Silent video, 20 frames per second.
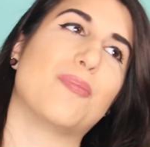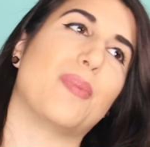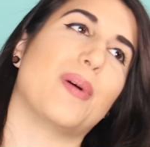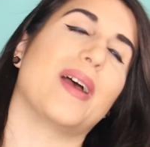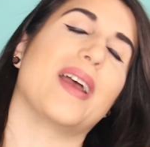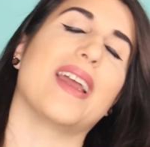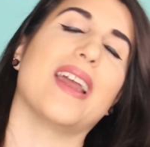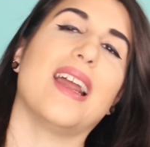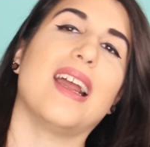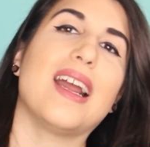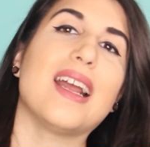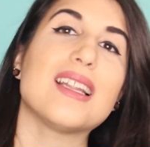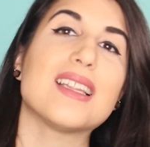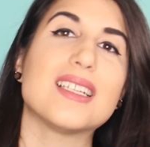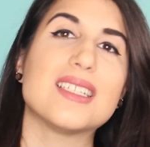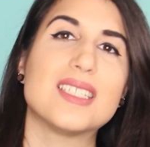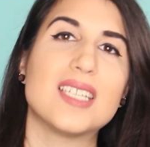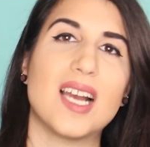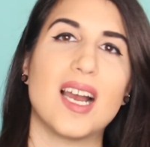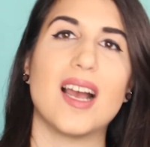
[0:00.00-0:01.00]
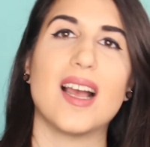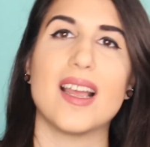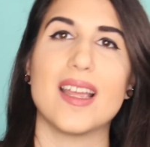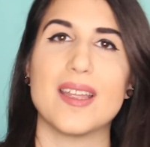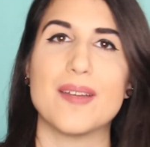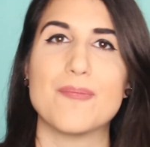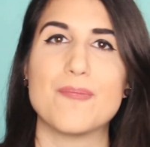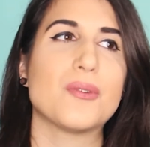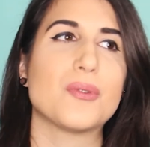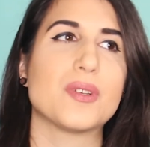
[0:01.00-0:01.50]
But at the
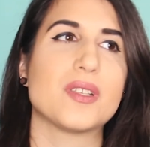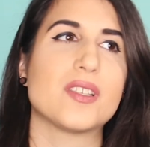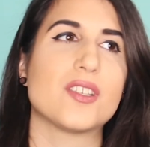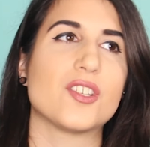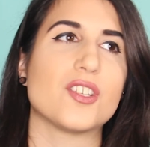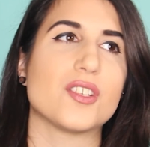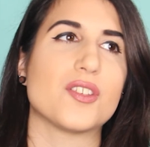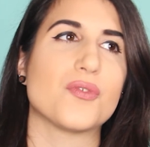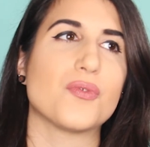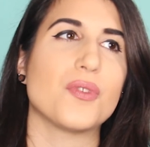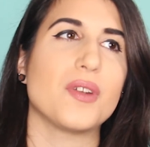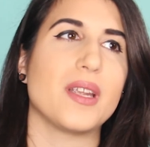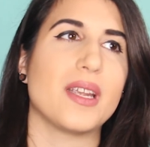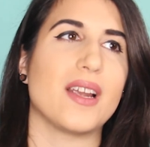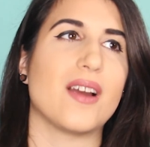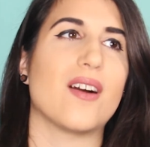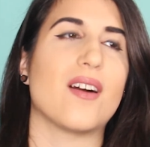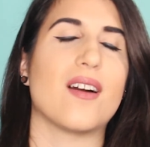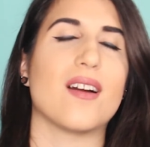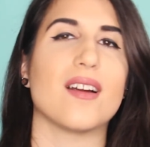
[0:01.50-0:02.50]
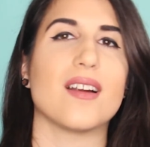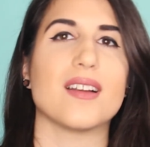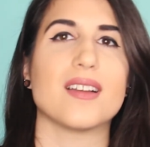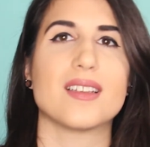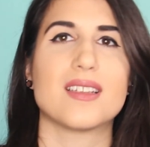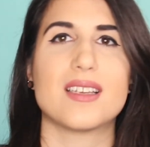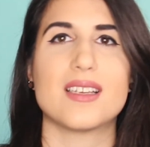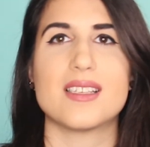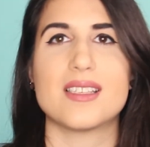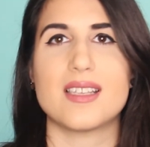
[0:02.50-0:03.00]
time, it was just really
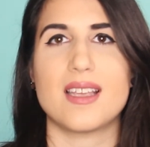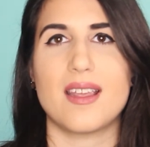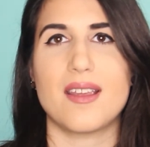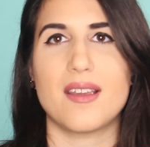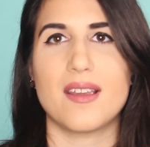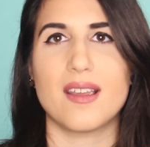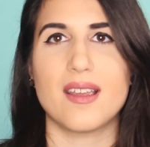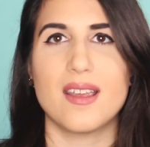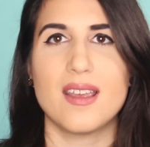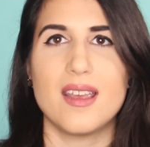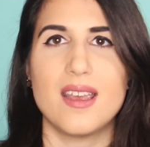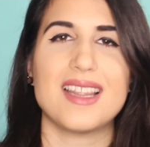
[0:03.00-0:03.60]
hard because I